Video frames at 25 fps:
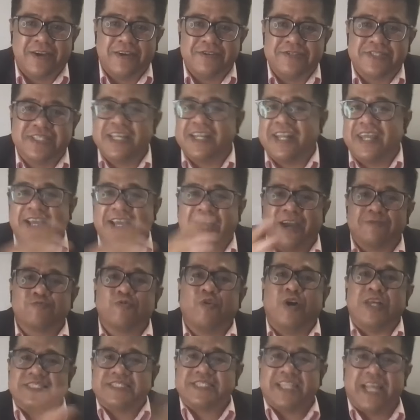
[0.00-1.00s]
sitting on
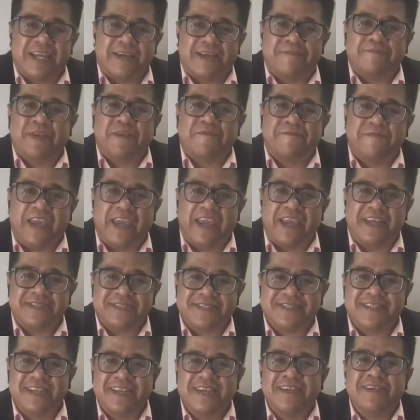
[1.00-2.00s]
one side of the
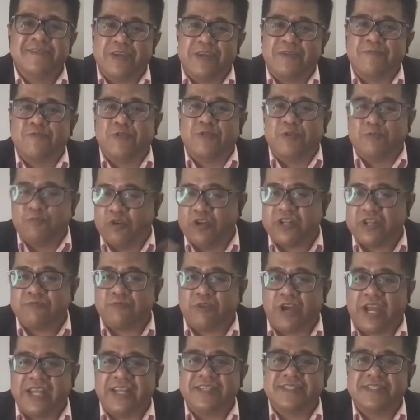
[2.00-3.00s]
fence. We would
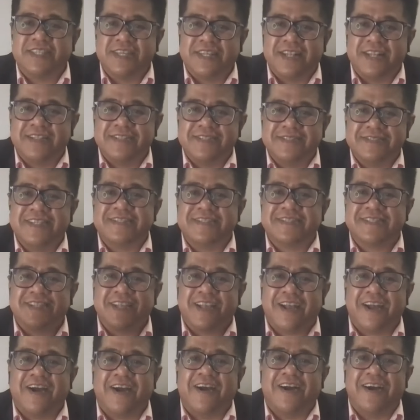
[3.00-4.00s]
rather sit
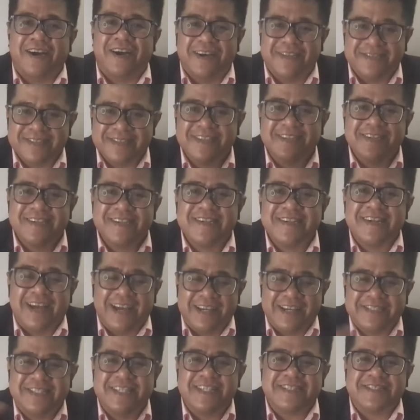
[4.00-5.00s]
on
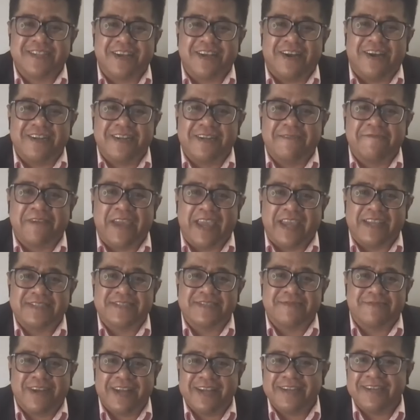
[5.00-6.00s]
the fence,
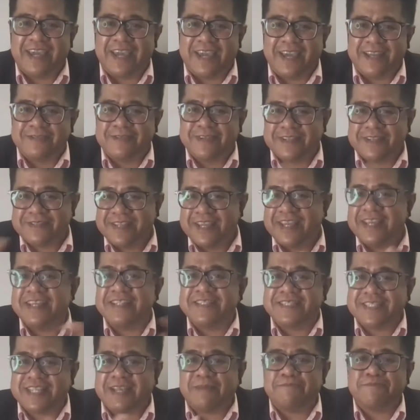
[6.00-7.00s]
right? And
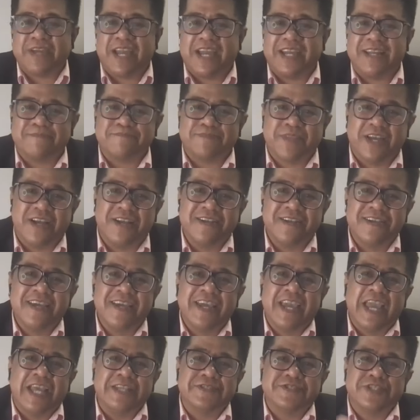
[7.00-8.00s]
it's some kind of the
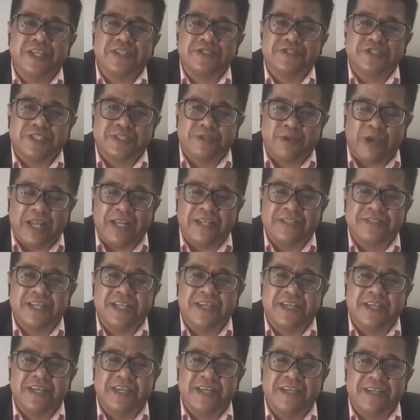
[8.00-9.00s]
hedging
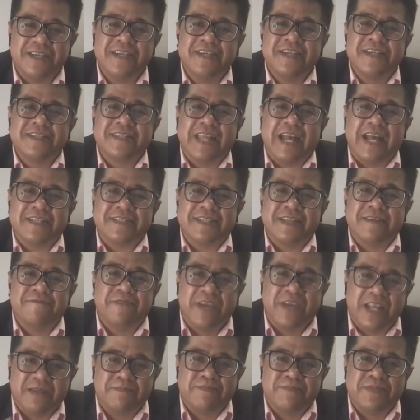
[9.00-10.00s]
strategy that the
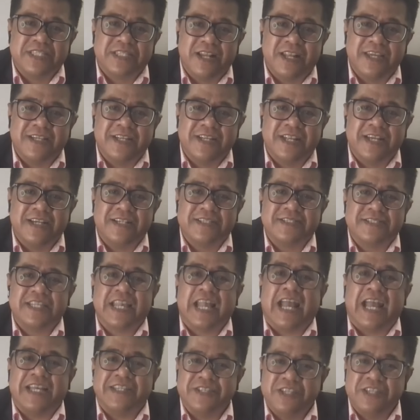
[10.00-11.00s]
Vietnamese leaders
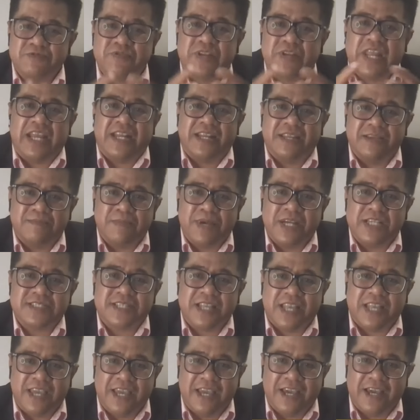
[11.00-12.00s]
are
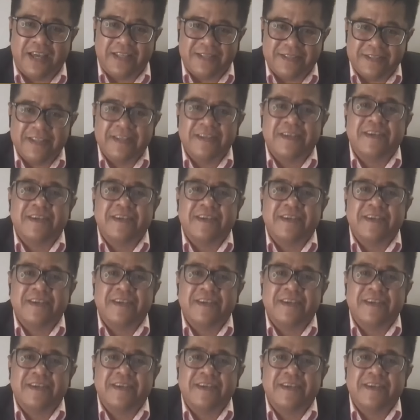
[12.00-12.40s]
unanimous in